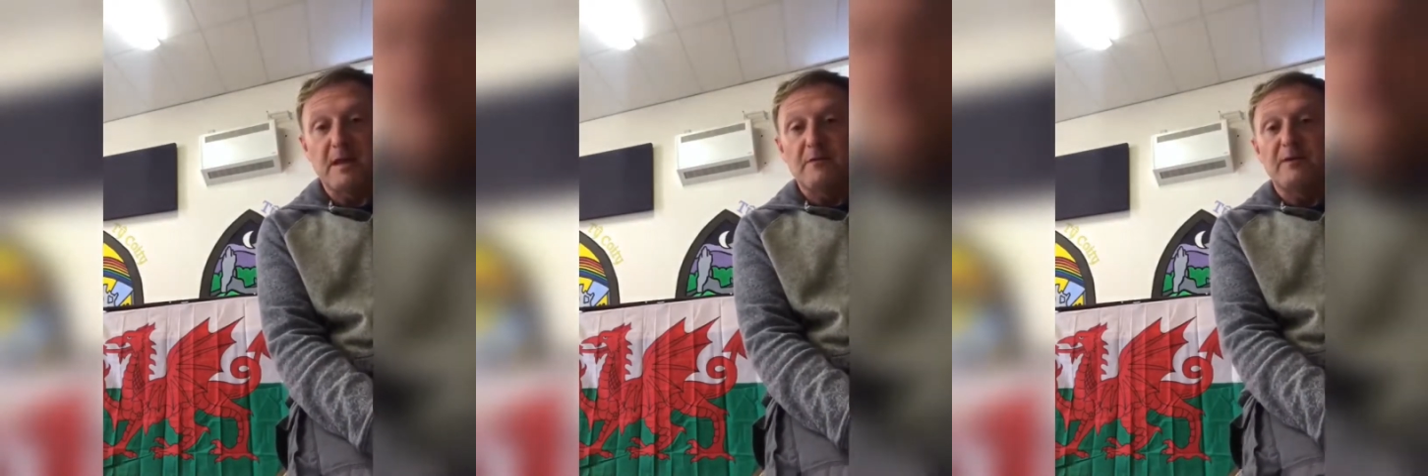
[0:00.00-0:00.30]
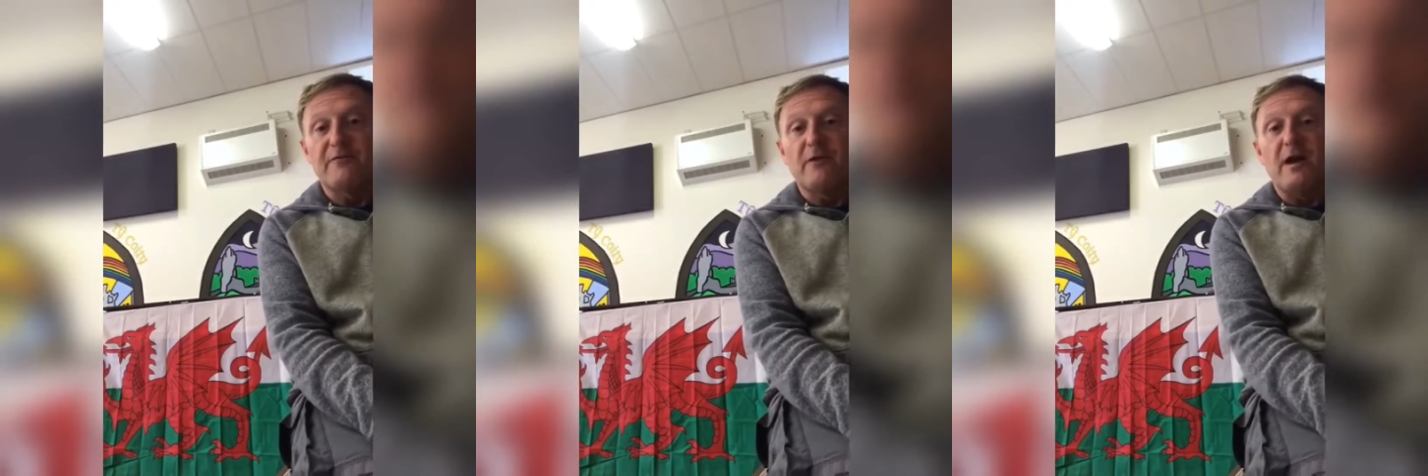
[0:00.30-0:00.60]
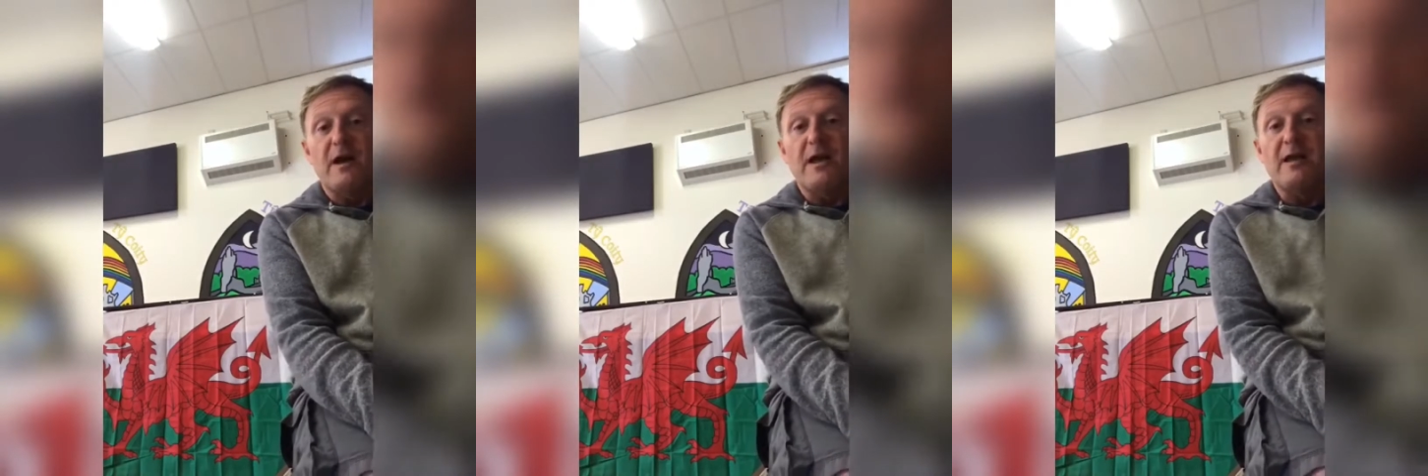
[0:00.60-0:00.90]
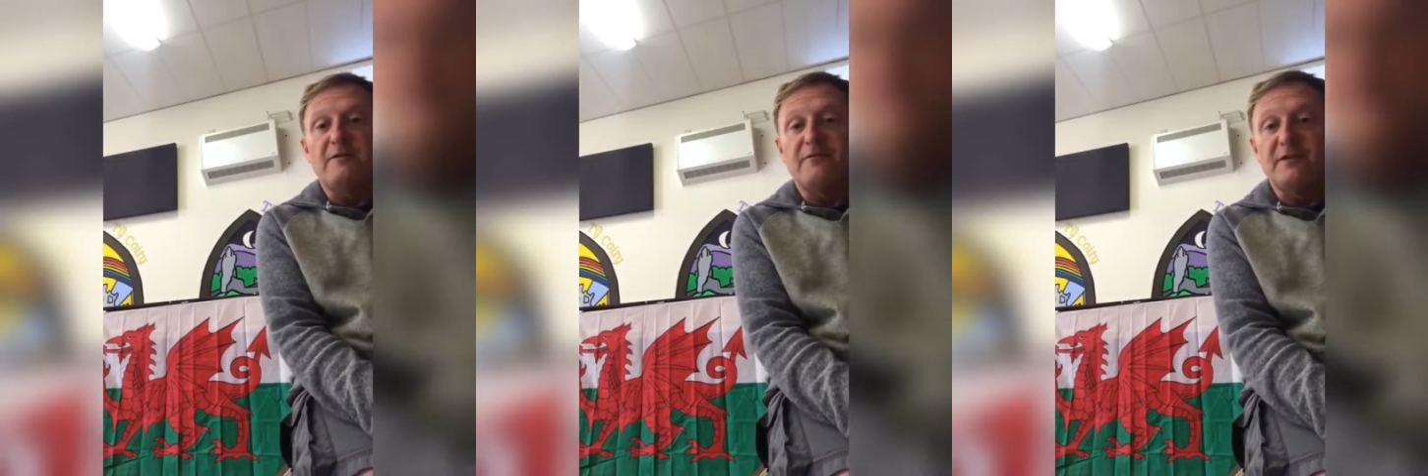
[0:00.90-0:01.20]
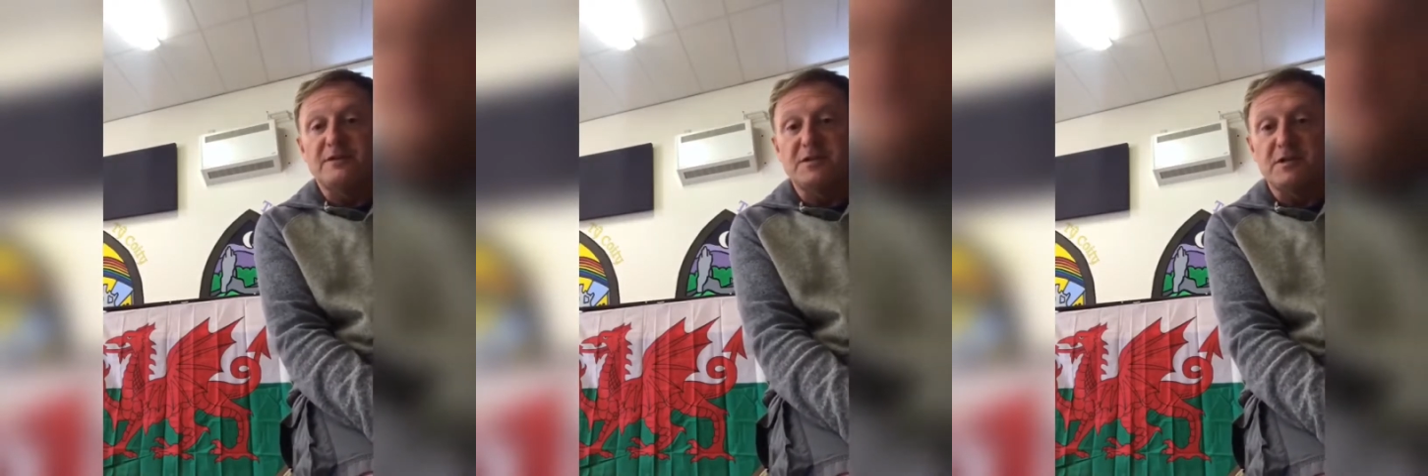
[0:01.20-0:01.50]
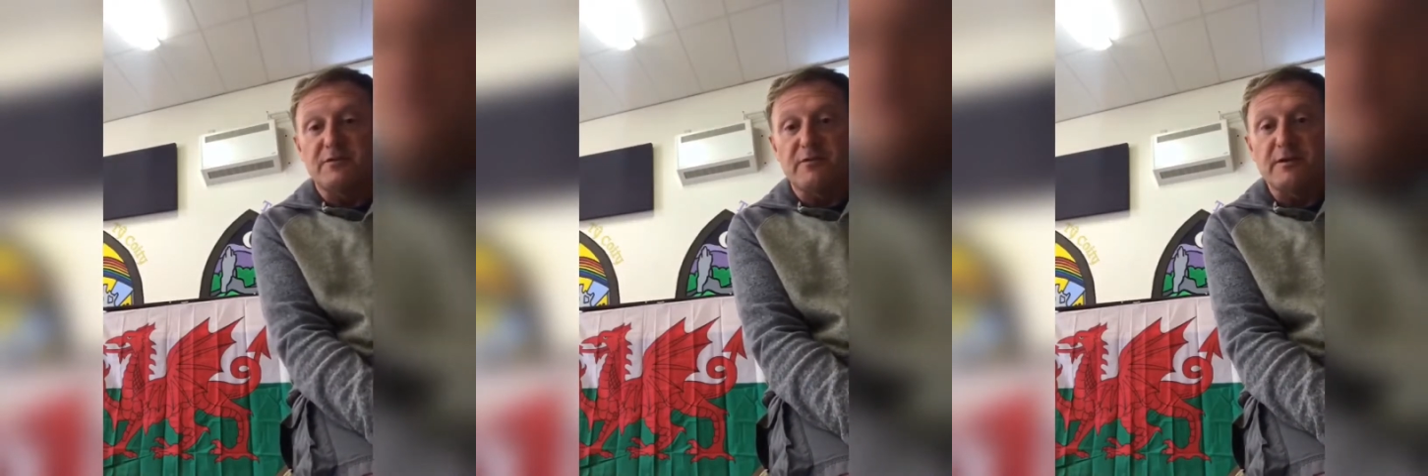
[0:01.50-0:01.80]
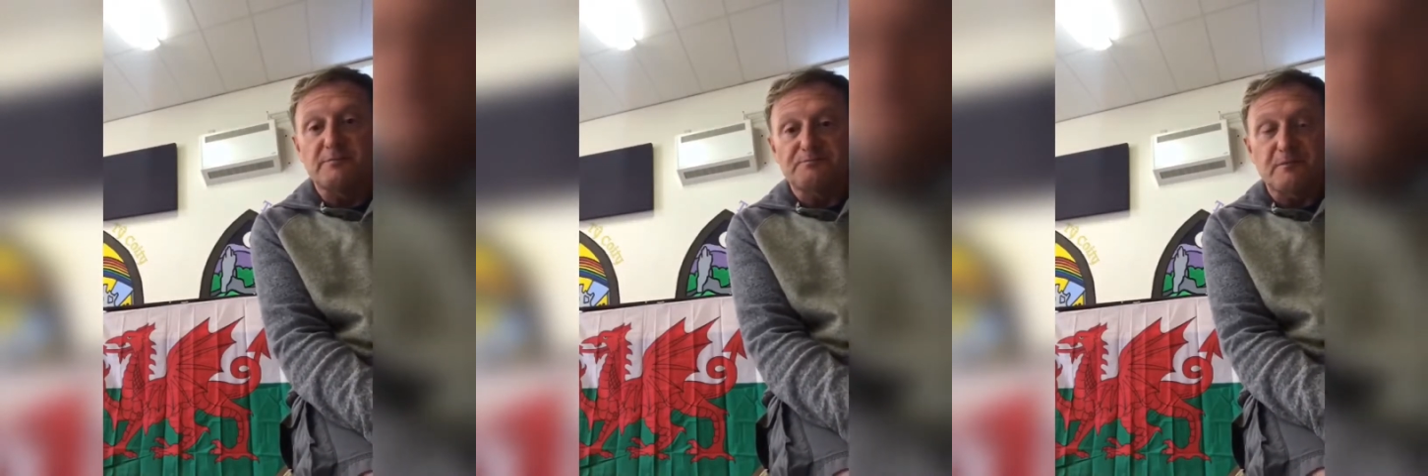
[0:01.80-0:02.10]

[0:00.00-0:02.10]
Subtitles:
But for our infant children,